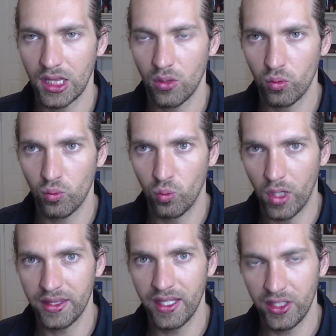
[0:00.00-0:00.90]

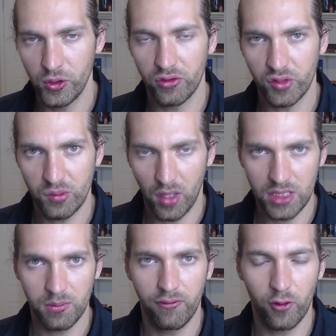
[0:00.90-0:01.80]
what then you're
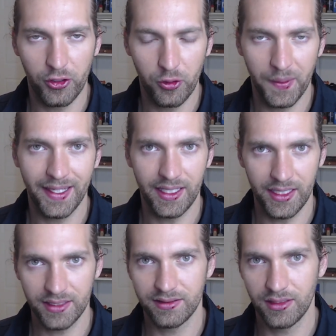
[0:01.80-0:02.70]
responsible for doing
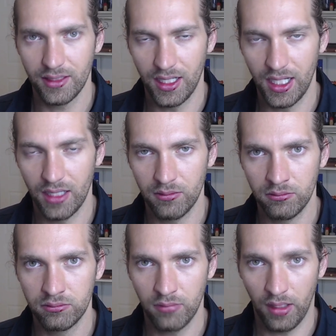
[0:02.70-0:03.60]
is
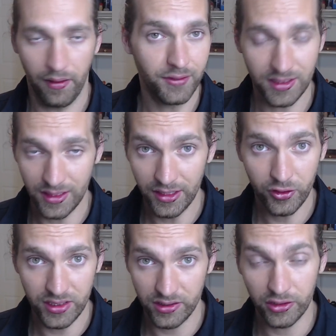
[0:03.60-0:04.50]
obviously
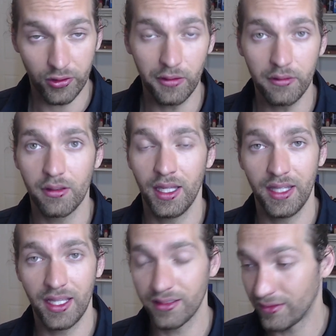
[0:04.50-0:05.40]
increasing growth and
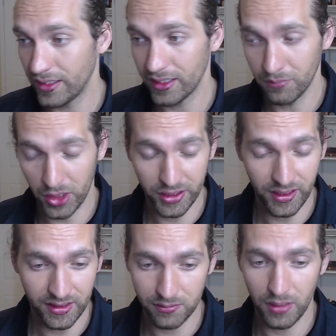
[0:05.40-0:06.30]
then cutting
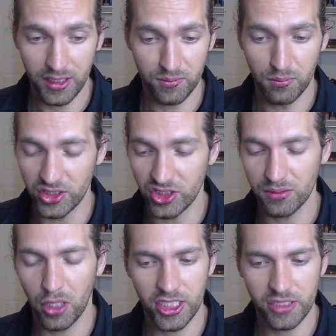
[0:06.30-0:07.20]
burn as much as
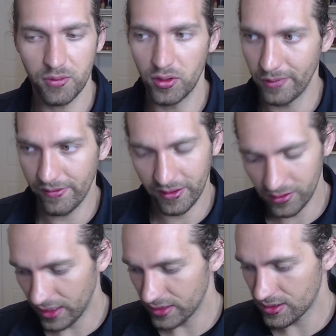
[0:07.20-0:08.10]
possible. And we've had to
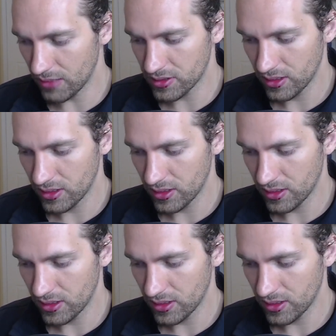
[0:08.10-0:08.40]
take steps